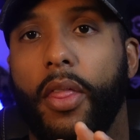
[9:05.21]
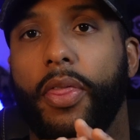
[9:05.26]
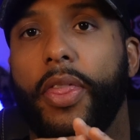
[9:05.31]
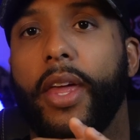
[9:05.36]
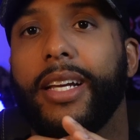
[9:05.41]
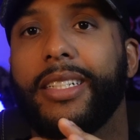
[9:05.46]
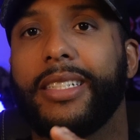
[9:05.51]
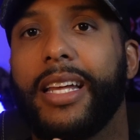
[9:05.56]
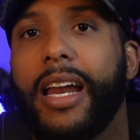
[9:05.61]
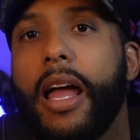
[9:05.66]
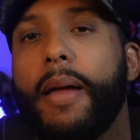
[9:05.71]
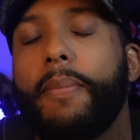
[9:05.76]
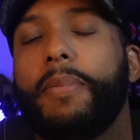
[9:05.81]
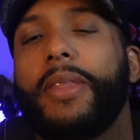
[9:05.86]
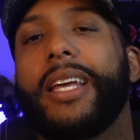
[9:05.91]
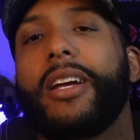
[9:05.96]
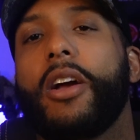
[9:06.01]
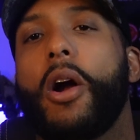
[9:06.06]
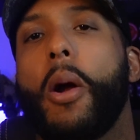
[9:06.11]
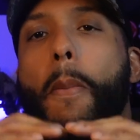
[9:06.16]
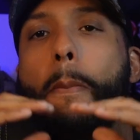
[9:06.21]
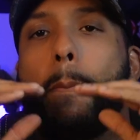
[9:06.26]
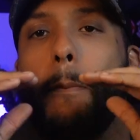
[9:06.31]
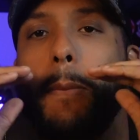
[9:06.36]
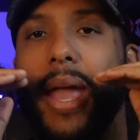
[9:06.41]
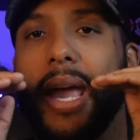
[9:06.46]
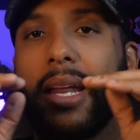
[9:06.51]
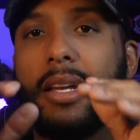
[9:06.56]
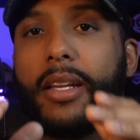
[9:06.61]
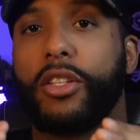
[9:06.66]
things that I think are
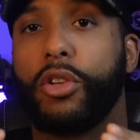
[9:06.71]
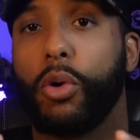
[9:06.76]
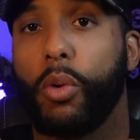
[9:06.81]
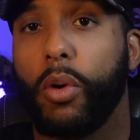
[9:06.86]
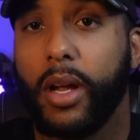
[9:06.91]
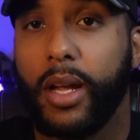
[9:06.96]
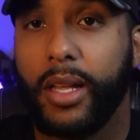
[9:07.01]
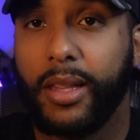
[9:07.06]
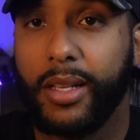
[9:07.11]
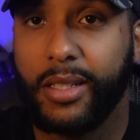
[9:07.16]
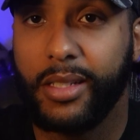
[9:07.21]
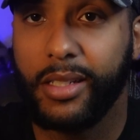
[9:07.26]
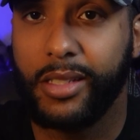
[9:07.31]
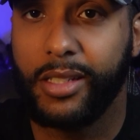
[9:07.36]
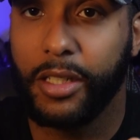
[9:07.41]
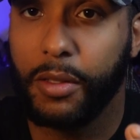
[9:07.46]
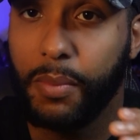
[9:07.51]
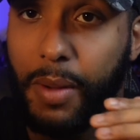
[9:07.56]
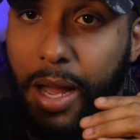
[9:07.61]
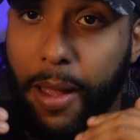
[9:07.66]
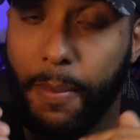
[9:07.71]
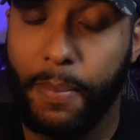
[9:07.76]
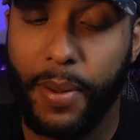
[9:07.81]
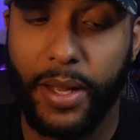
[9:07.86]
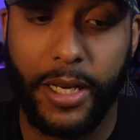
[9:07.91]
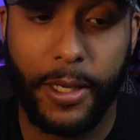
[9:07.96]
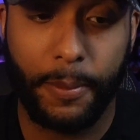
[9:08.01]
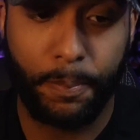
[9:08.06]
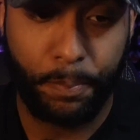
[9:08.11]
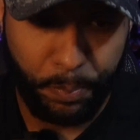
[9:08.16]
mandatory, and this is just my
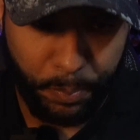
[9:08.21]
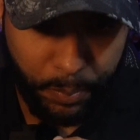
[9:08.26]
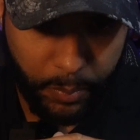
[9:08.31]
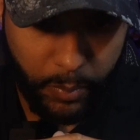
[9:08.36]
opinion,